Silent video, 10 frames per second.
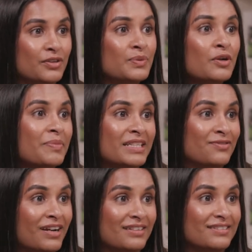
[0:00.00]
because we're not
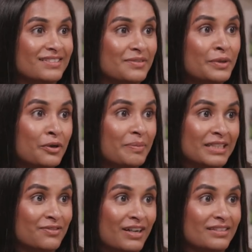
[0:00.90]
best friends. We're not
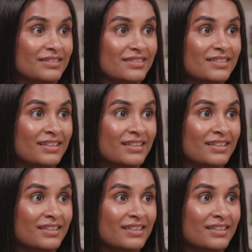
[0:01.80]
best friends.